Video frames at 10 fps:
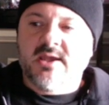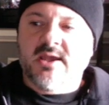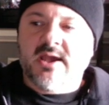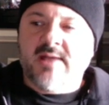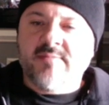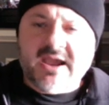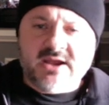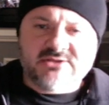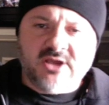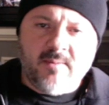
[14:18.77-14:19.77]
I'm not going
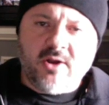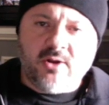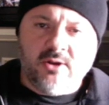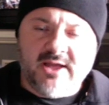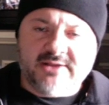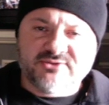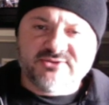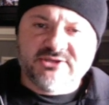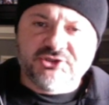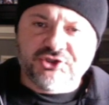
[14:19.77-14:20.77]
to talk about Collector's
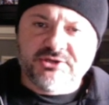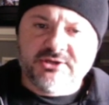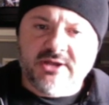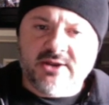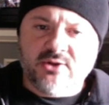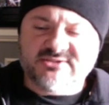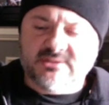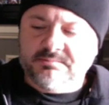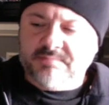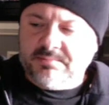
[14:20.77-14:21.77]
Edition. I know some
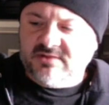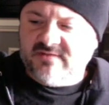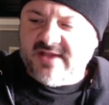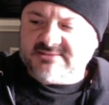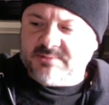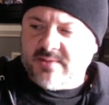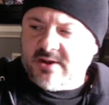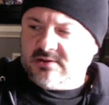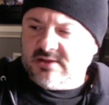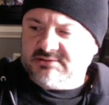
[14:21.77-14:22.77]
people have asked me about
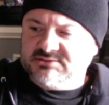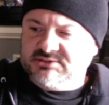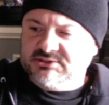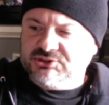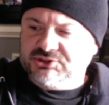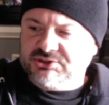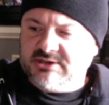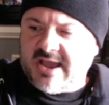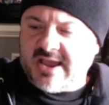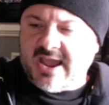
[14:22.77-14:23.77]
Collector's Edition.
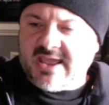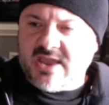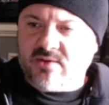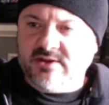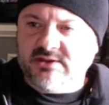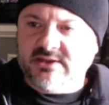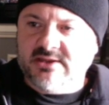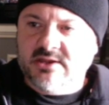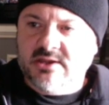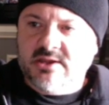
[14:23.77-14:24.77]
I can't really
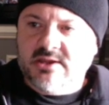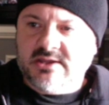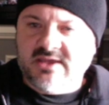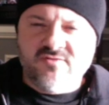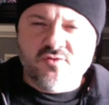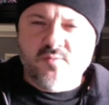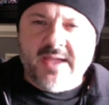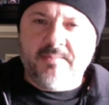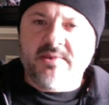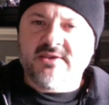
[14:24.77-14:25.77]
give you my
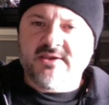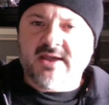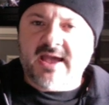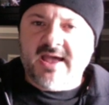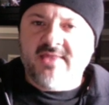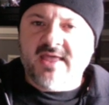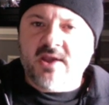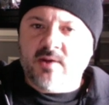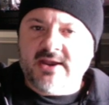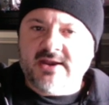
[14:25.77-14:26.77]
opinion on
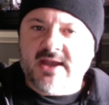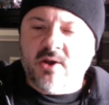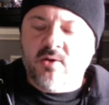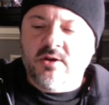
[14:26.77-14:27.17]
that right now.